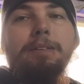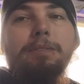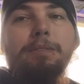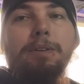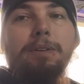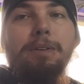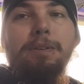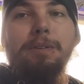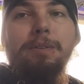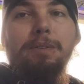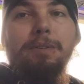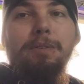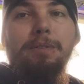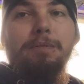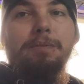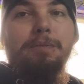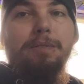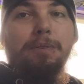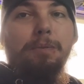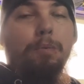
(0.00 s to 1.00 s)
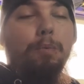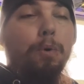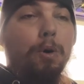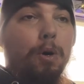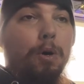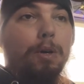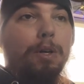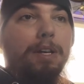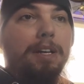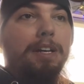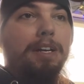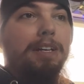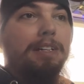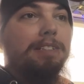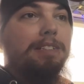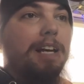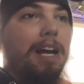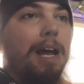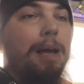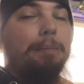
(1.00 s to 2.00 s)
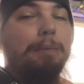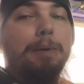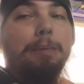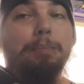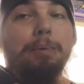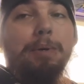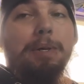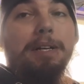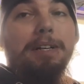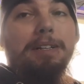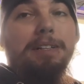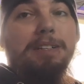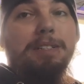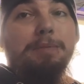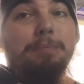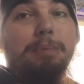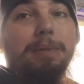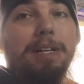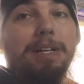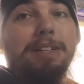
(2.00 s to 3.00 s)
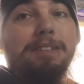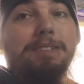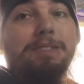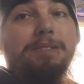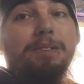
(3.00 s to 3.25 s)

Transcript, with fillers: The the work in time he put into this place.